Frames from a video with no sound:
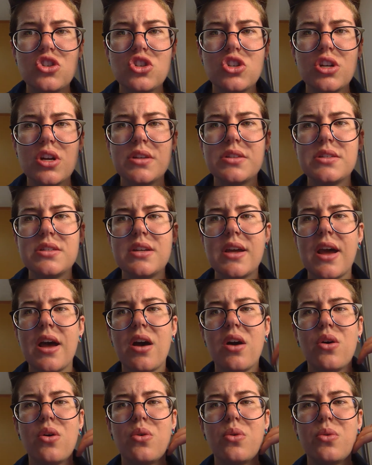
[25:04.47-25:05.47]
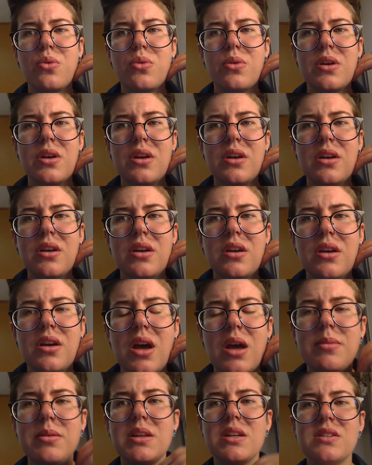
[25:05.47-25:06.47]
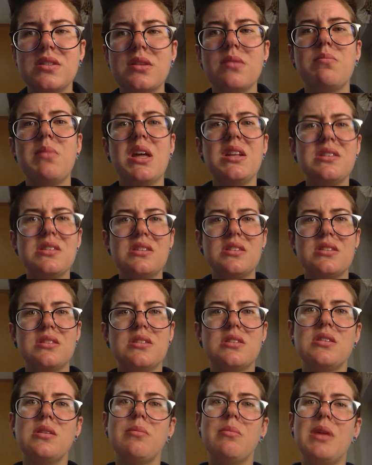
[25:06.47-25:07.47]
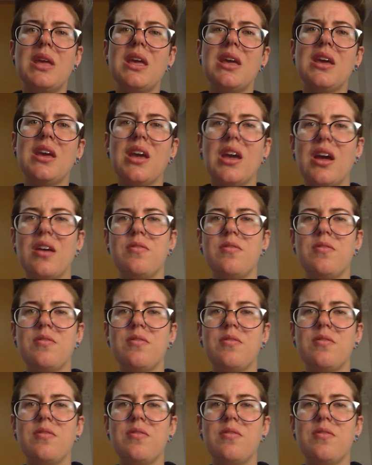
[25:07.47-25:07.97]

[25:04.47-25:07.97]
just how I mean, it's immense to me.